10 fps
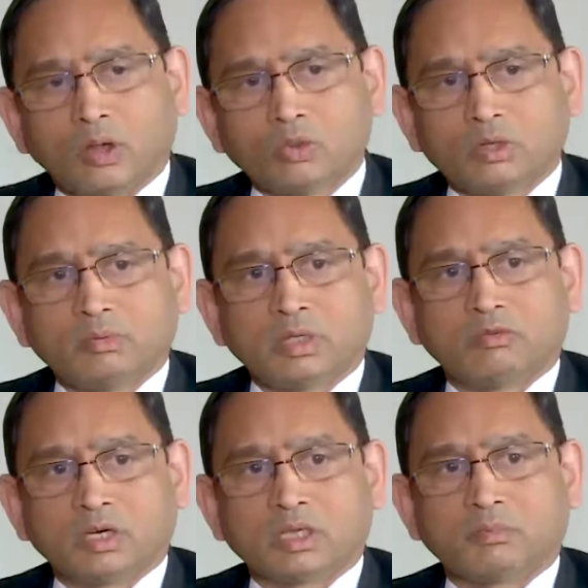
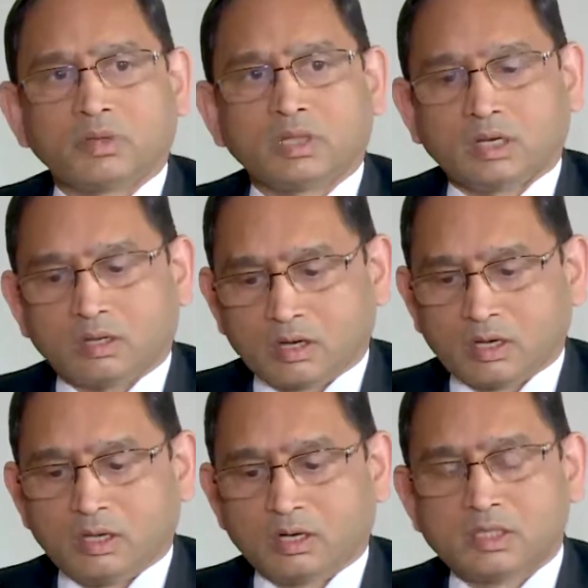what is happening that
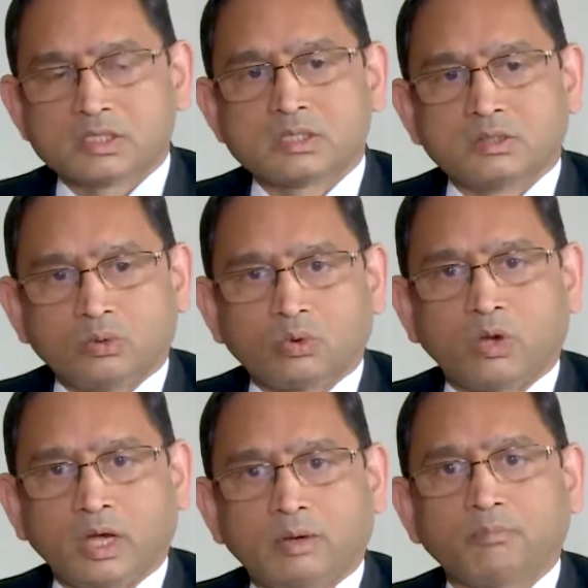earlier this
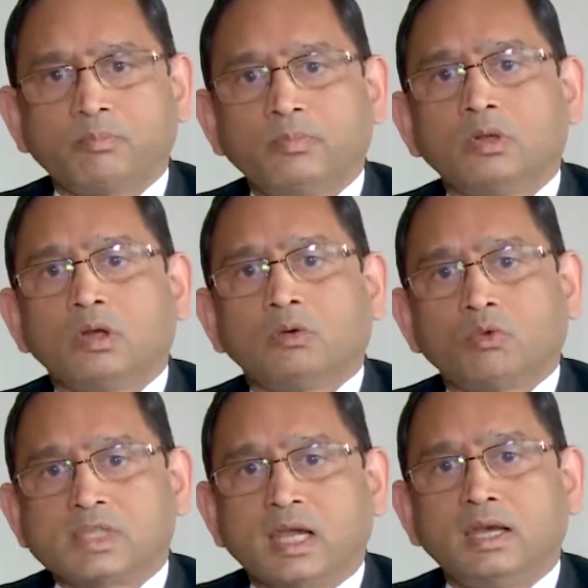app
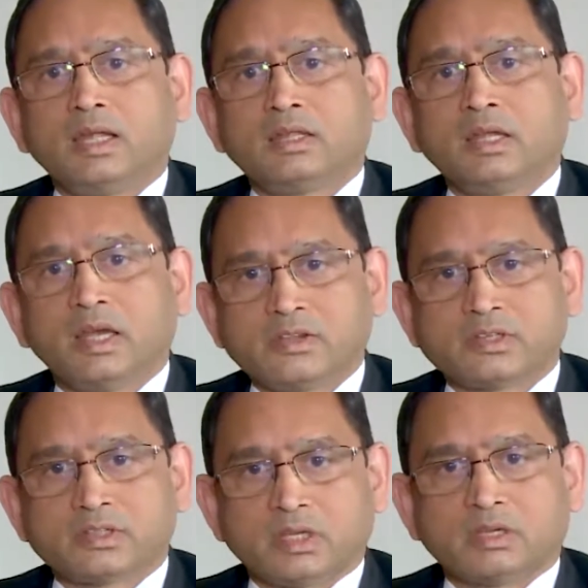was handling the
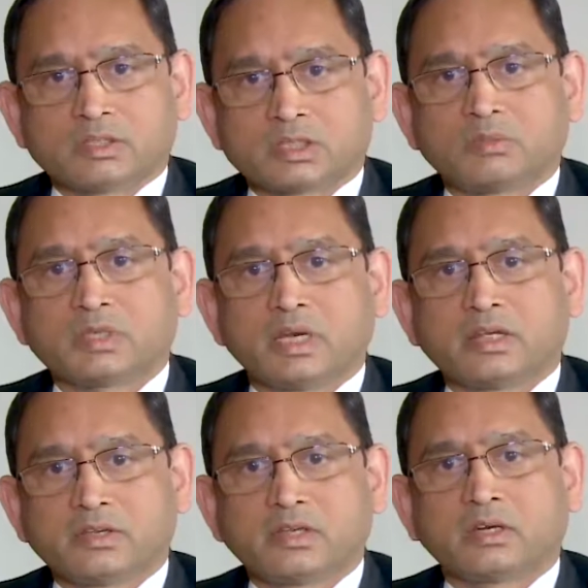existing customers and
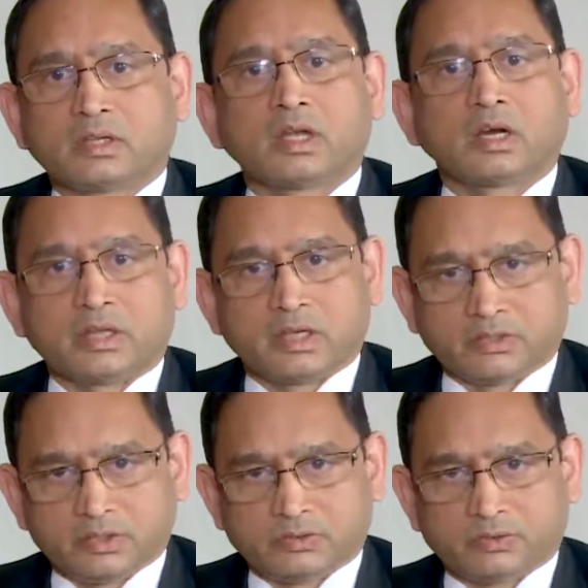existing their
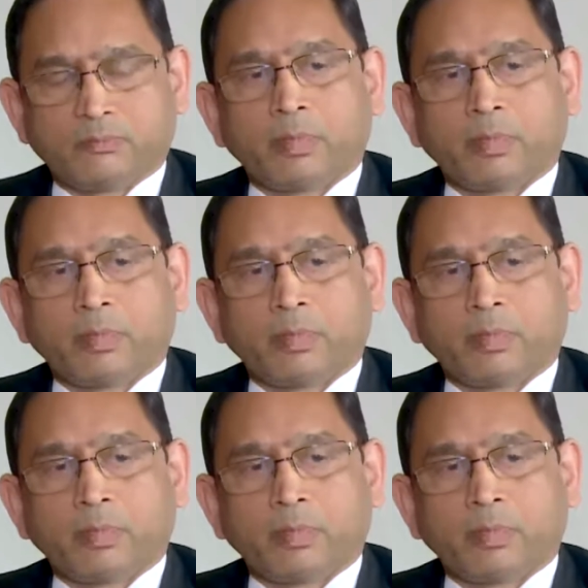transactions,